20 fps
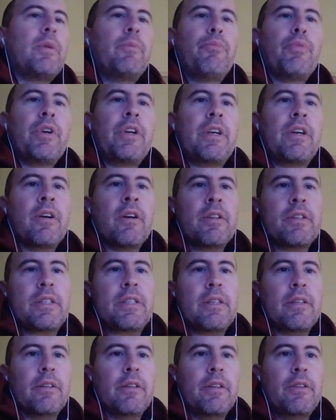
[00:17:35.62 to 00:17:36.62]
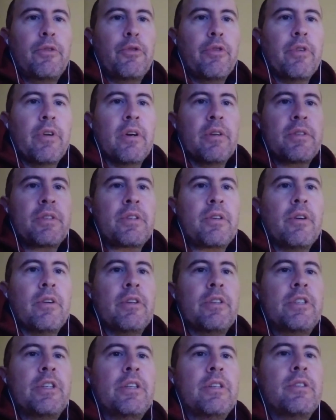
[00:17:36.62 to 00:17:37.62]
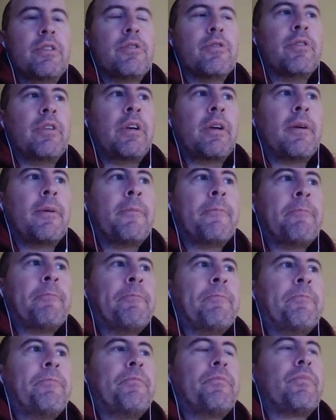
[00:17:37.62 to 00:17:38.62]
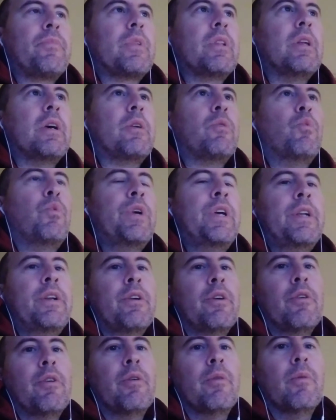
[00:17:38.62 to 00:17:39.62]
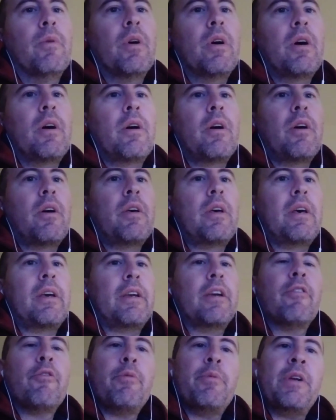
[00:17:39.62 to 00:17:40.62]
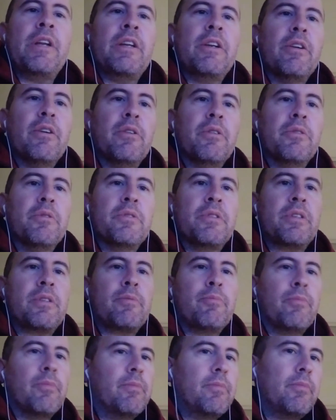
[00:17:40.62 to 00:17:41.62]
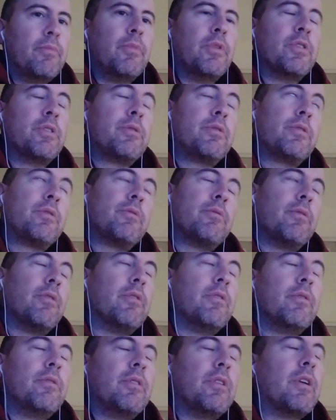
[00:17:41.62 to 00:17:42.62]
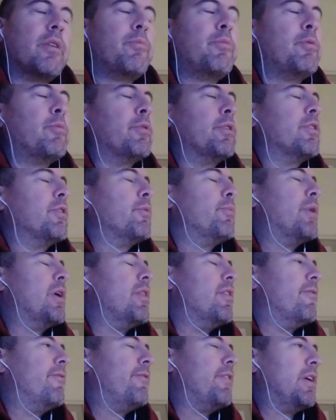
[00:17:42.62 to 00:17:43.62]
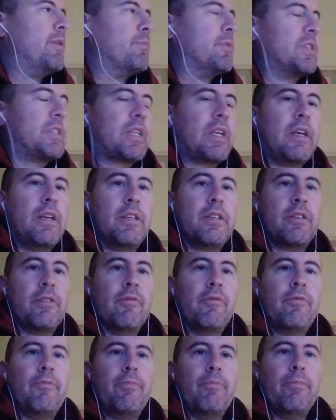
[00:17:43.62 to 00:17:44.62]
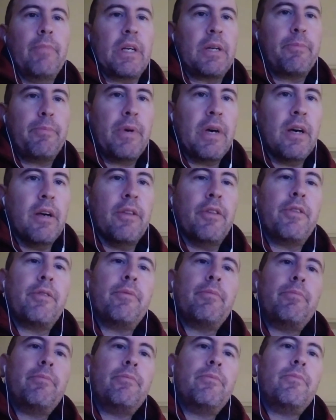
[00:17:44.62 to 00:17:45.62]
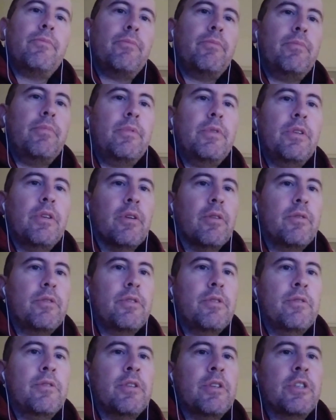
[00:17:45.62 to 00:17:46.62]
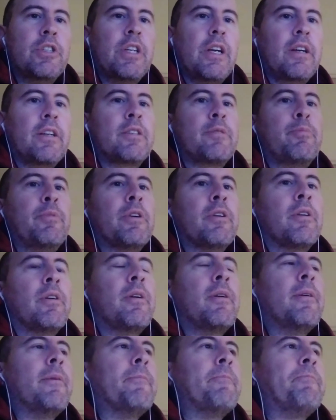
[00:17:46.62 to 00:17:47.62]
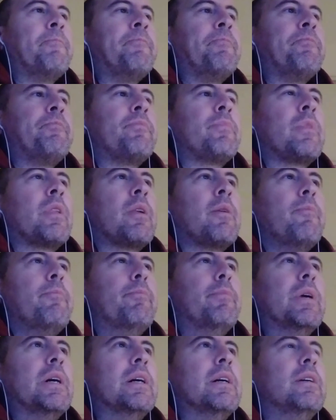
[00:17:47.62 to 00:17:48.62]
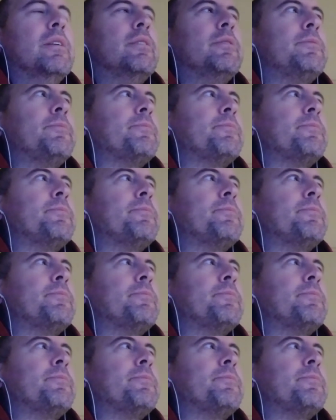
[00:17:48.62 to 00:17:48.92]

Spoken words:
pretty constantly throughout Scottish history. Like, we know, like, everybody knows, a lot of people know about the famous case of Macbeth, due to Shakespeare. And